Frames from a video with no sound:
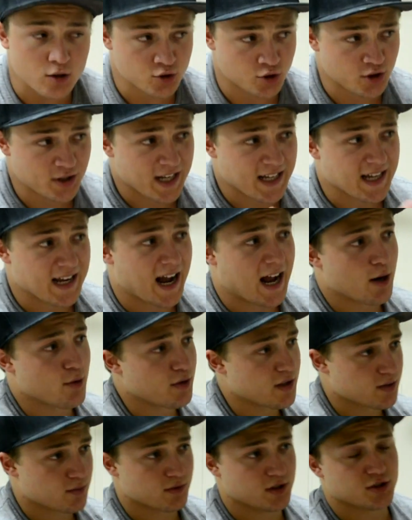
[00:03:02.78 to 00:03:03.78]
So you take a guy who
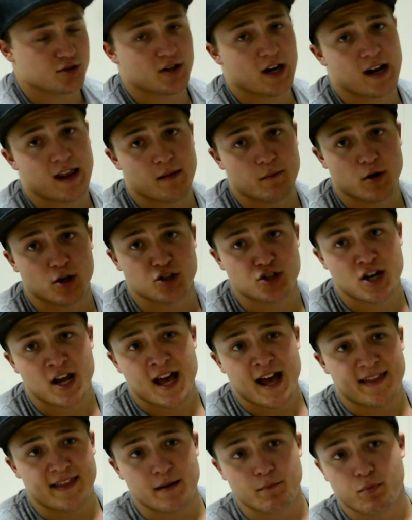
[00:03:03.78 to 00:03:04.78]
doesn't really train that much
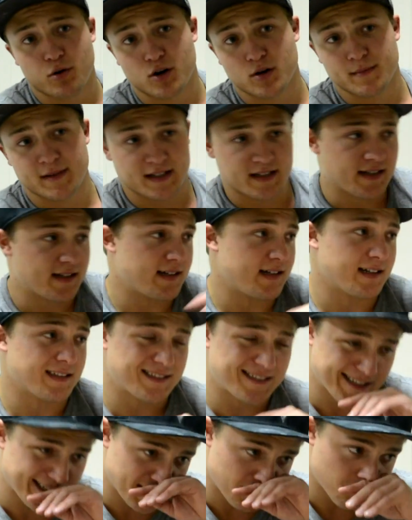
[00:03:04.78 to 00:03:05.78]
and then put him into a
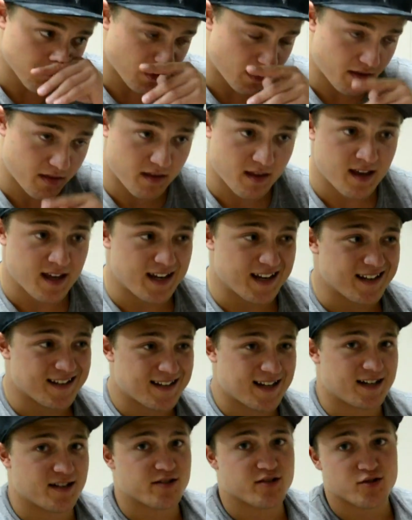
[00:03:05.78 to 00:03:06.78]
6-month
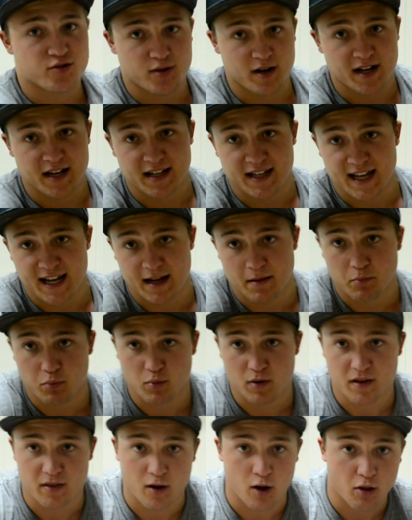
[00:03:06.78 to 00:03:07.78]
intense training camp
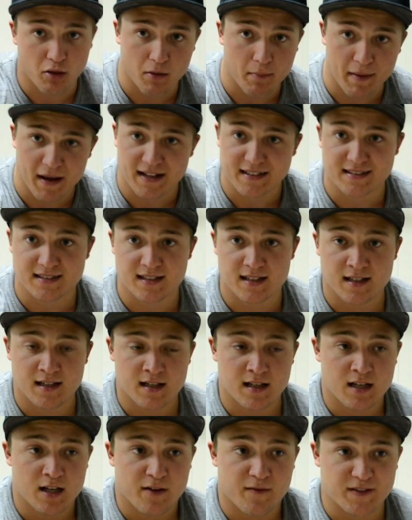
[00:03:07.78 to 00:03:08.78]
with all the best
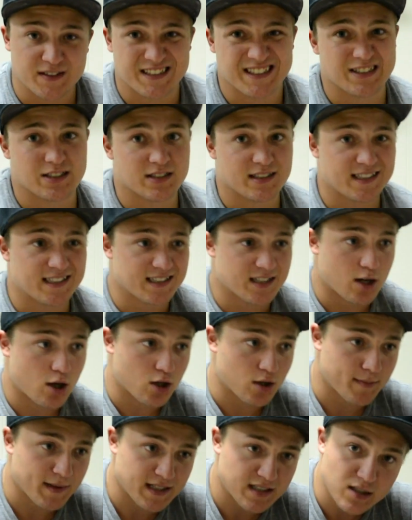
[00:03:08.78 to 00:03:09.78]
facilities and all
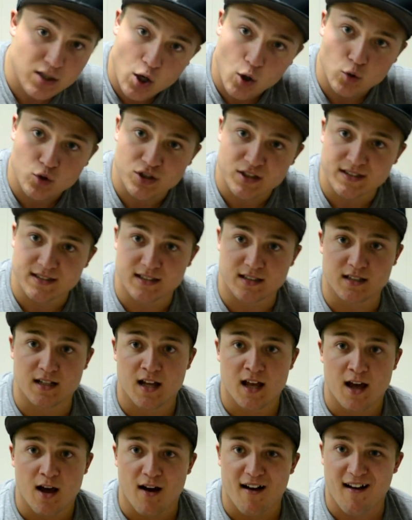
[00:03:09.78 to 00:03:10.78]
the best coaches and
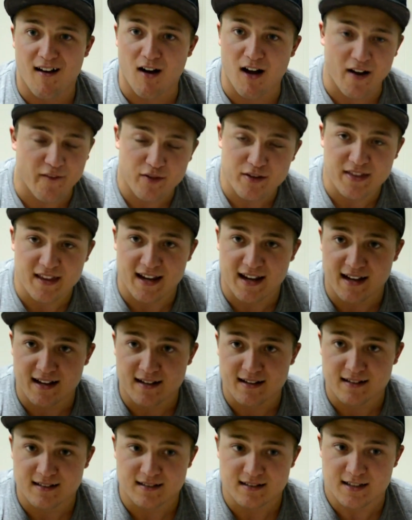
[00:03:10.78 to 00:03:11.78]

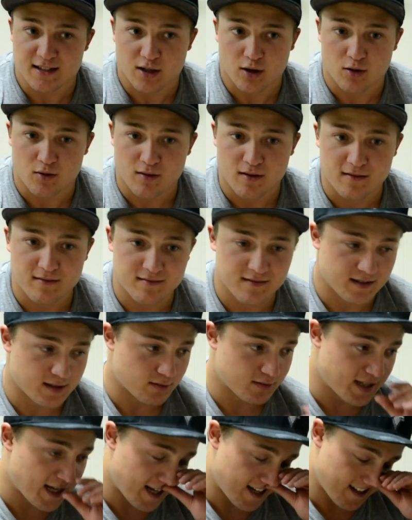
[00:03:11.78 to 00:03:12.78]
everything, you know,
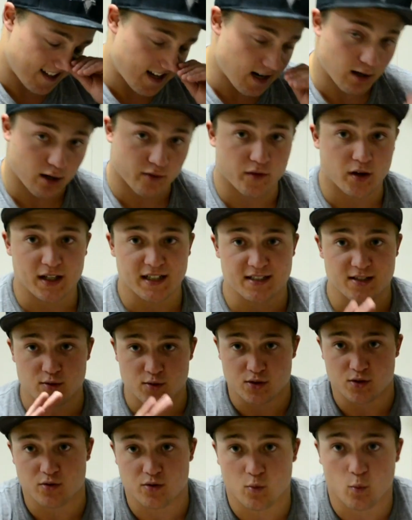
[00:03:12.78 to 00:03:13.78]
taken care of. All he has to do
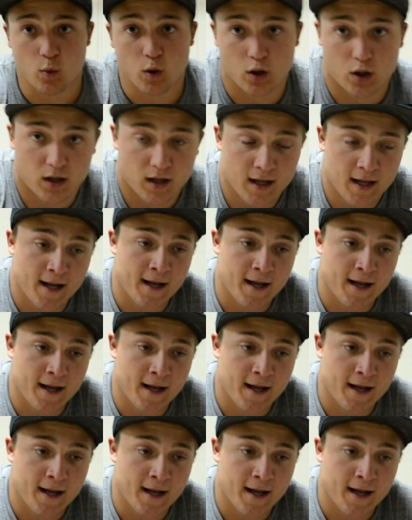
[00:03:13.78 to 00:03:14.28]
is do the work.